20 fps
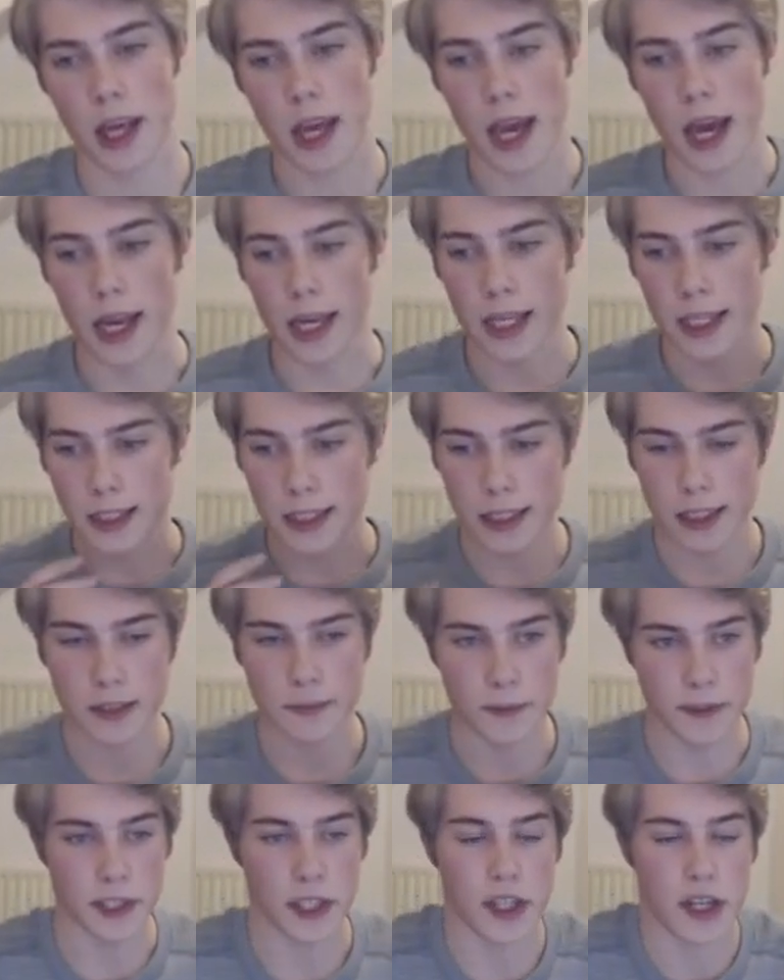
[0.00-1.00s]
And in this
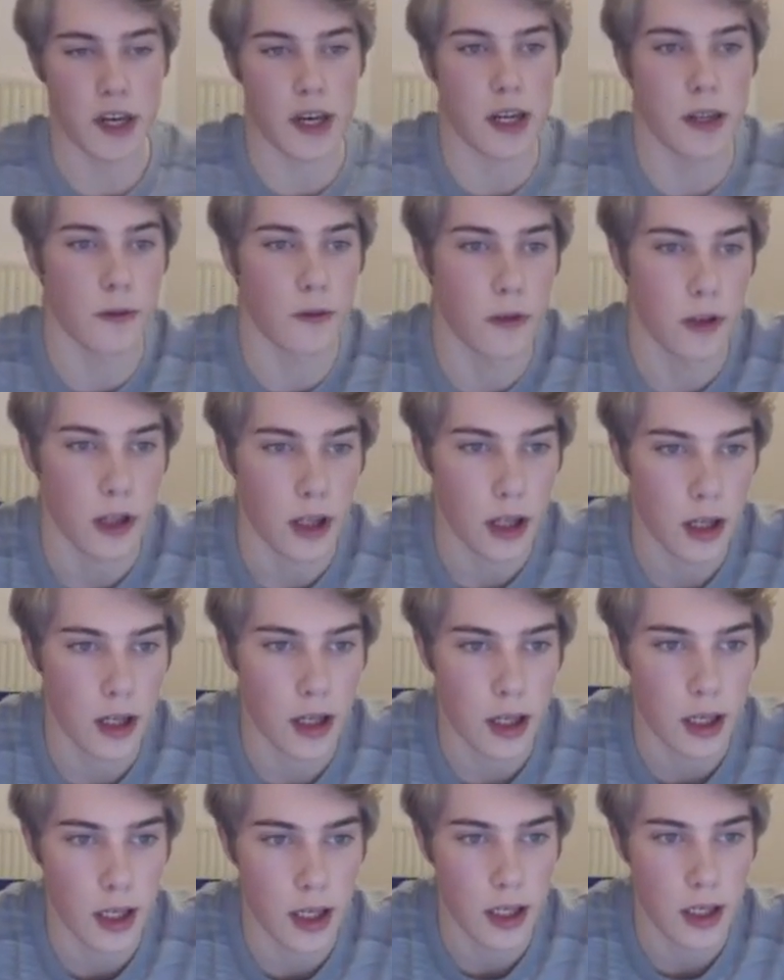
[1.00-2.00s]
position,
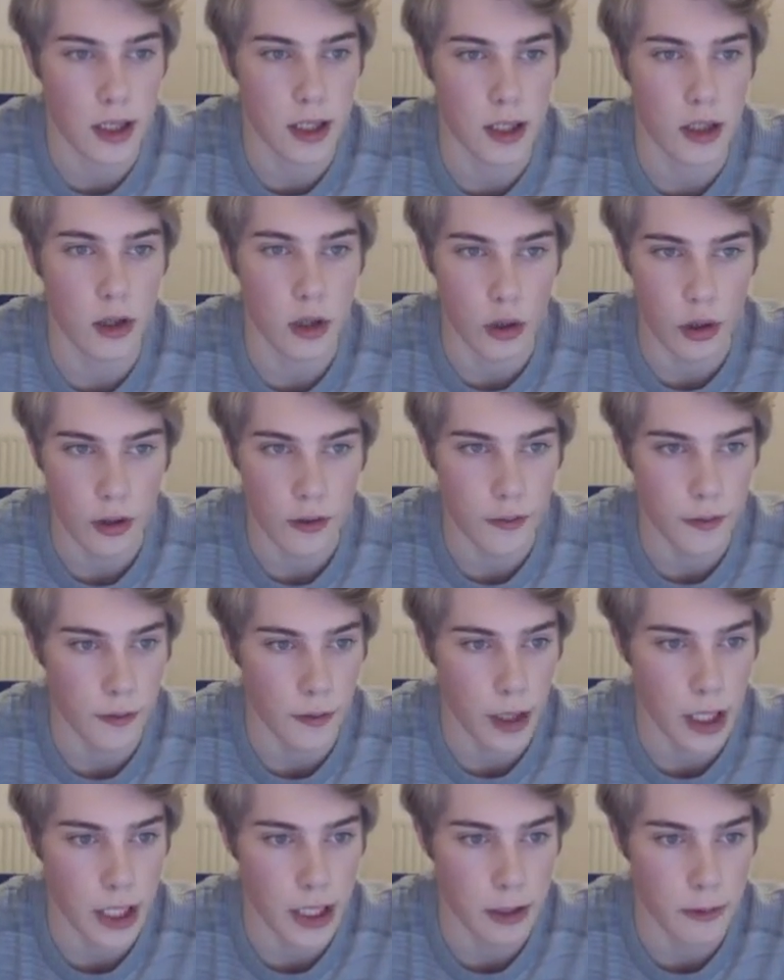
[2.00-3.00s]
uh, Loek
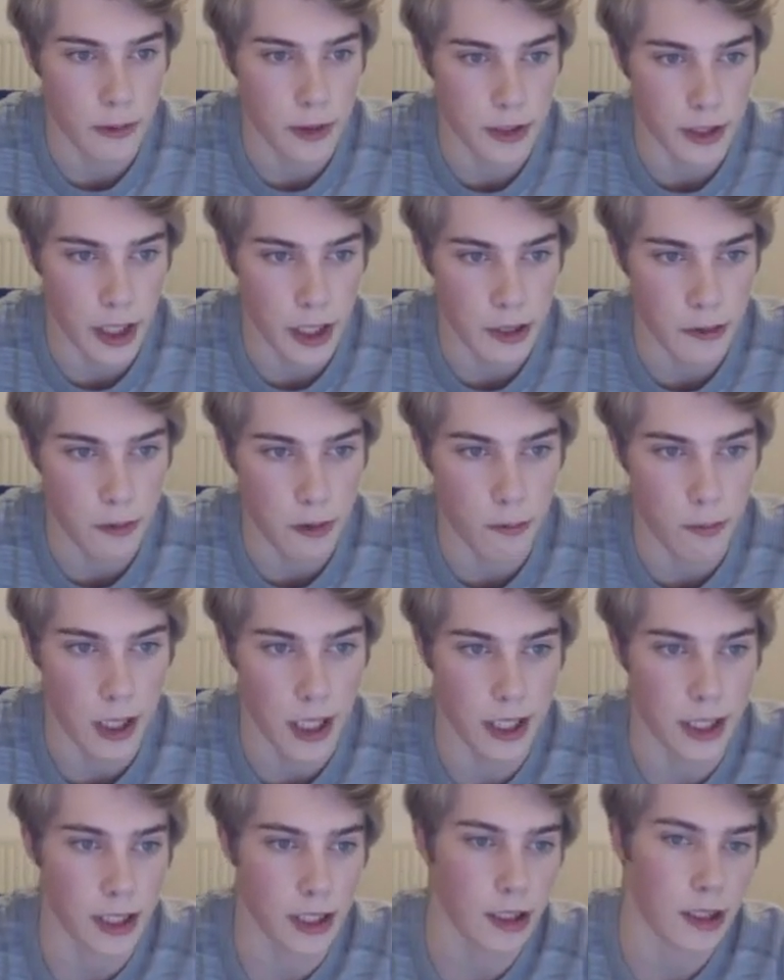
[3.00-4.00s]
Really resigned with
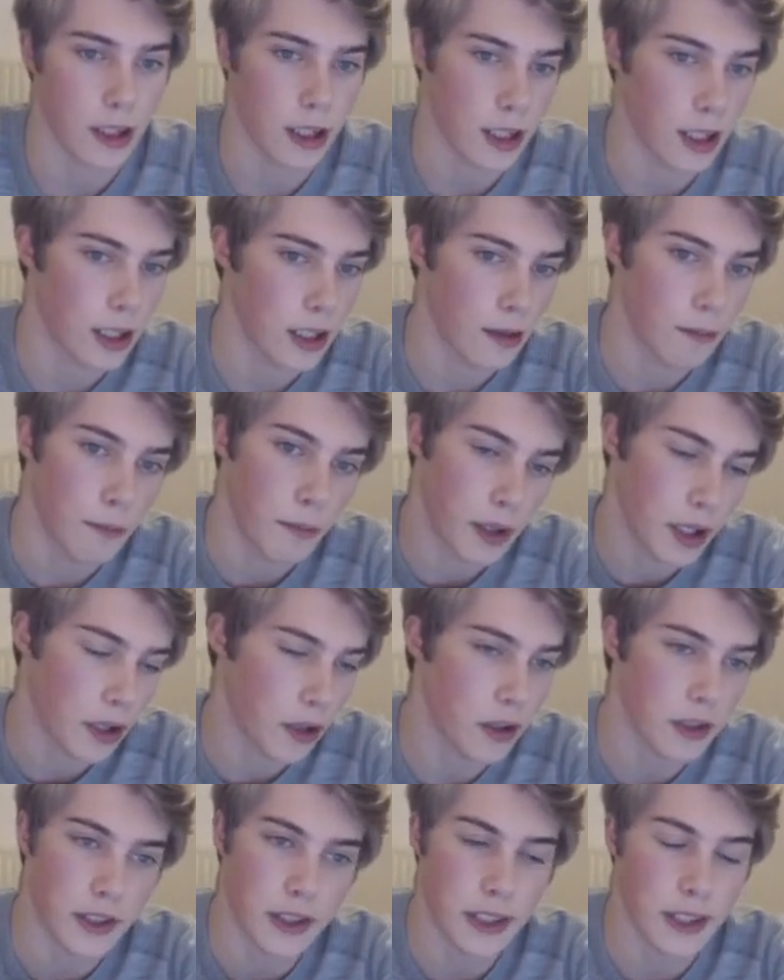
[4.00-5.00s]
black
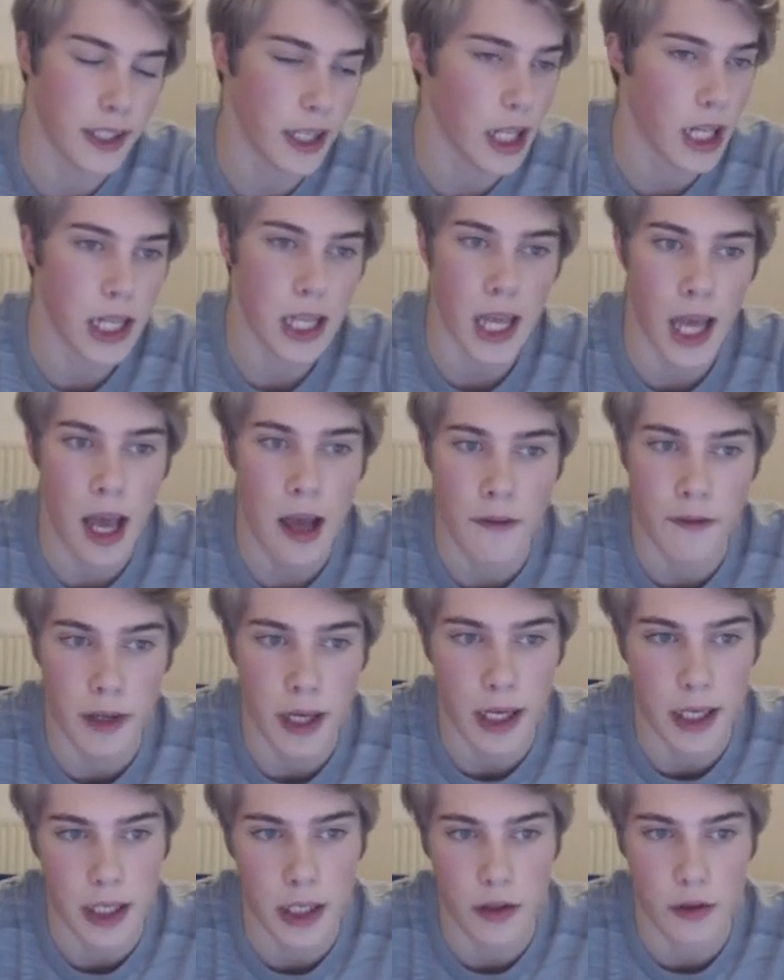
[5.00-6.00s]
because he didn't have
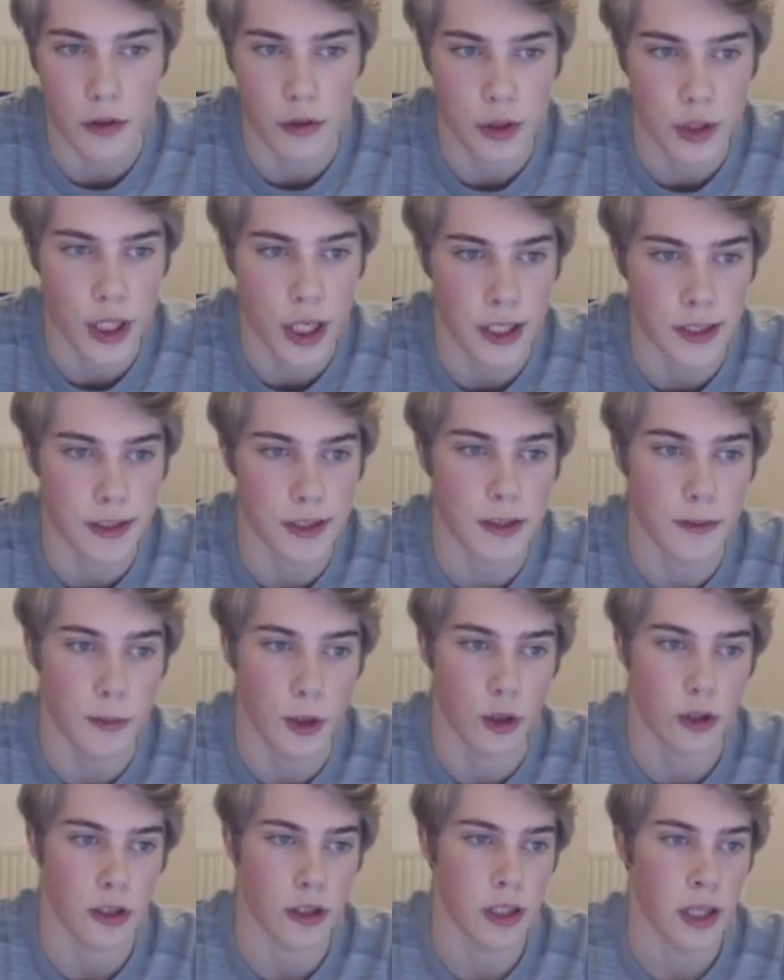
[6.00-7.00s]
any good checks
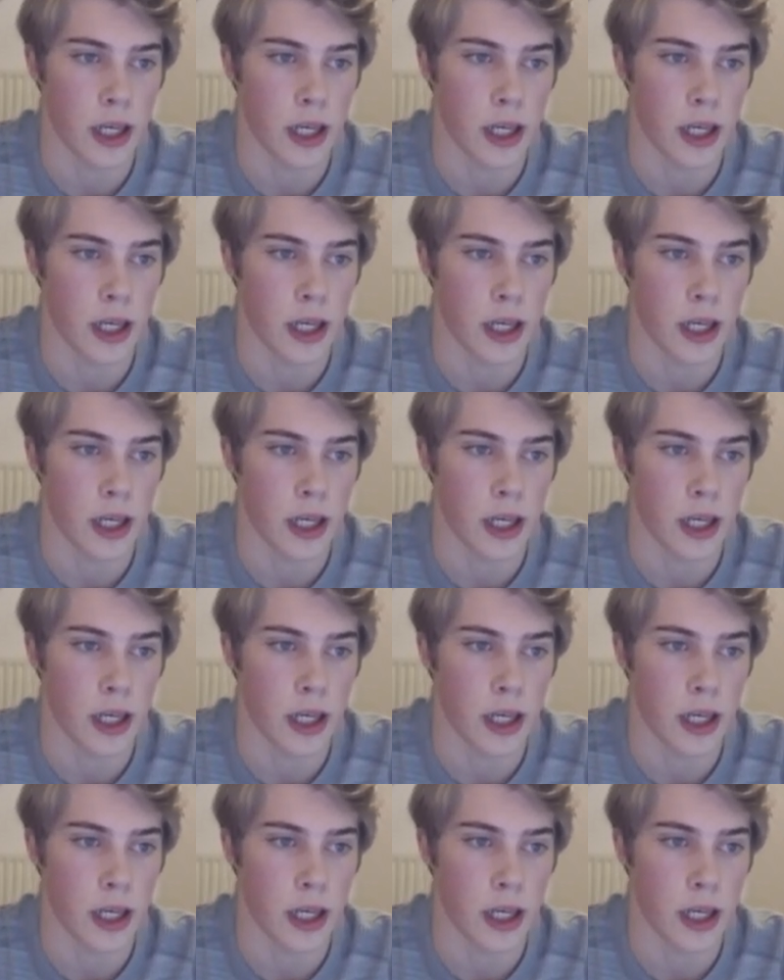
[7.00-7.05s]
anymore.